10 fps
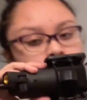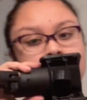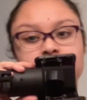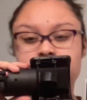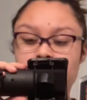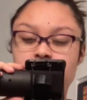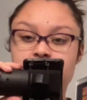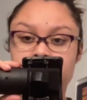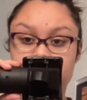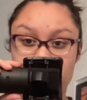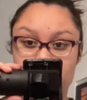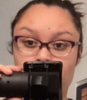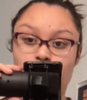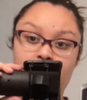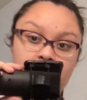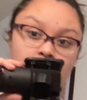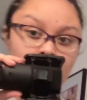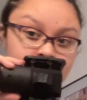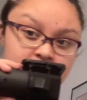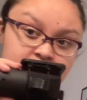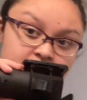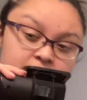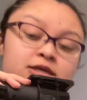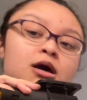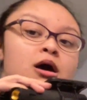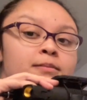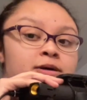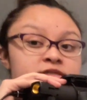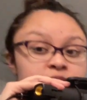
valve stenosis is going to be rheumatic heart disease, but some